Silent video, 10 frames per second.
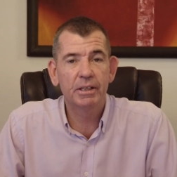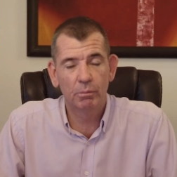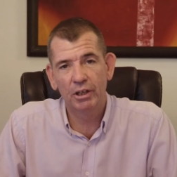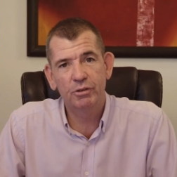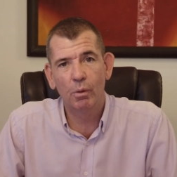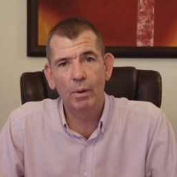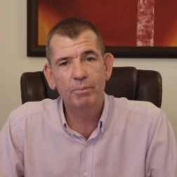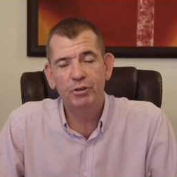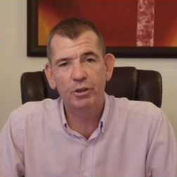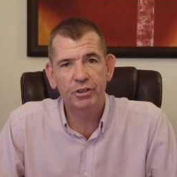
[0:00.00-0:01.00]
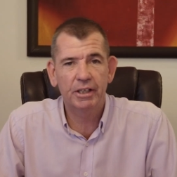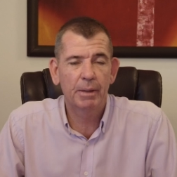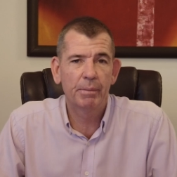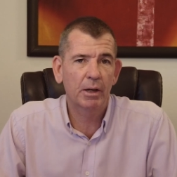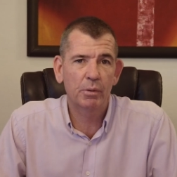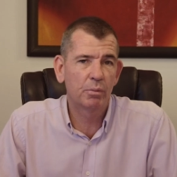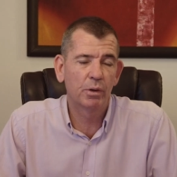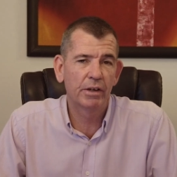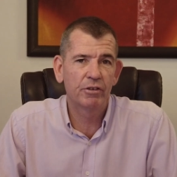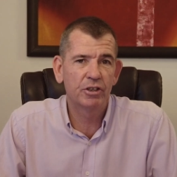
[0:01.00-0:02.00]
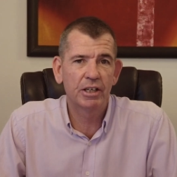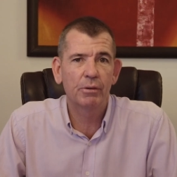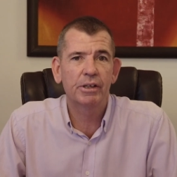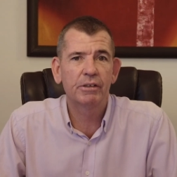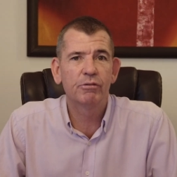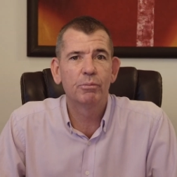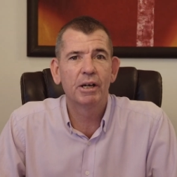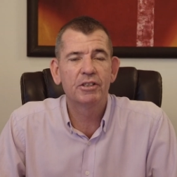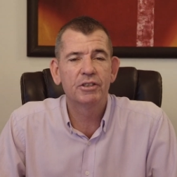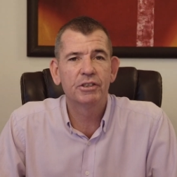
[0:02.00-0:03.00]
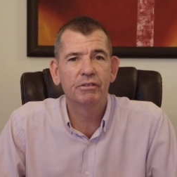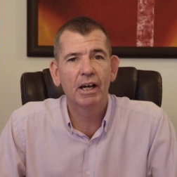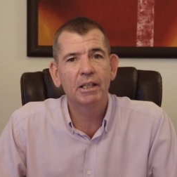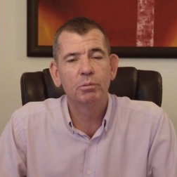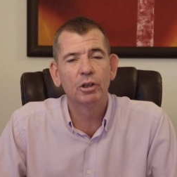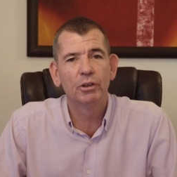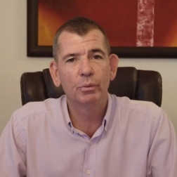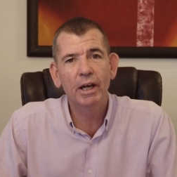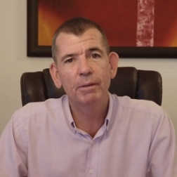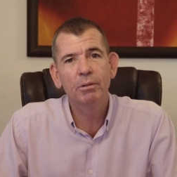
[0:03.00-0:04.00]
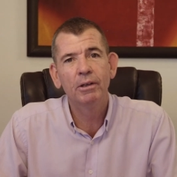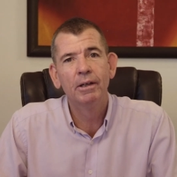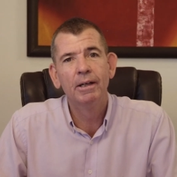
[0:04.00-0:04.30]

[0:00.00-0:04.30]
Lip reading: It might do a web search and come back with whatever generic information is available on the web,